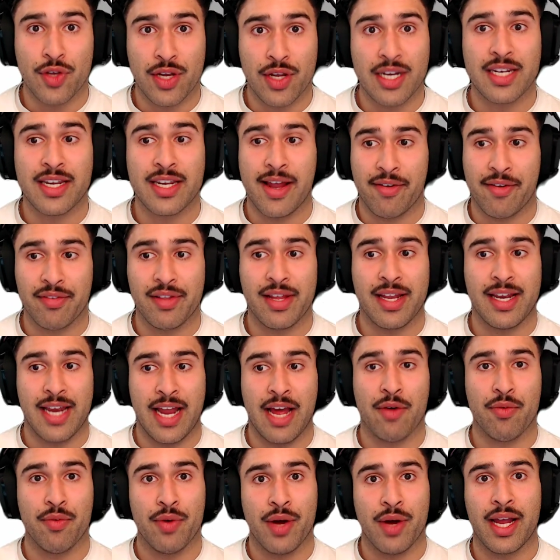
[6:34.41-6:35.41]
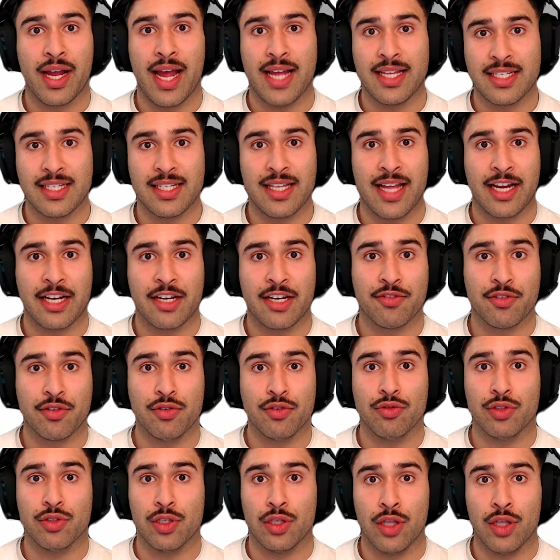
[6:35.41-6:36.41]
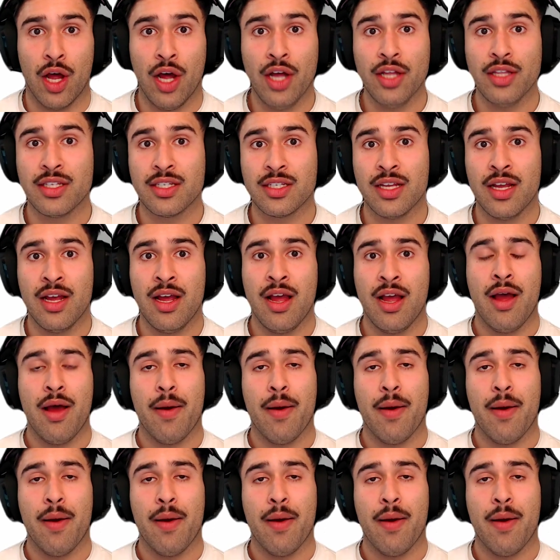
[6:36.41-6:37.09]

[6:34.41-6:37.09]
You can definitely network at selective schools lots,